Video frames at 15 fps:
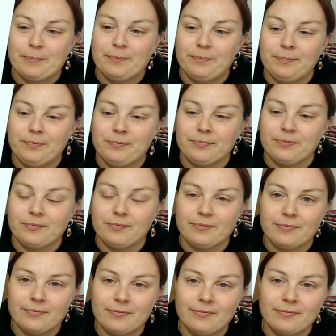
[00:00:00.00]

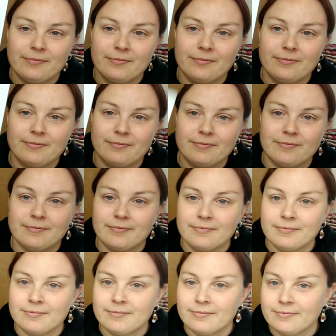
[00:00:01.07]

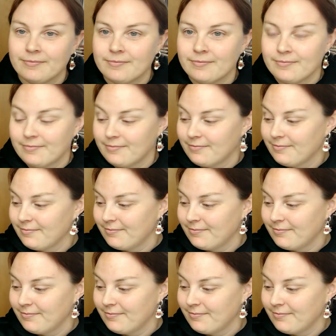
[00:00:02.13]
This person isn't speaking.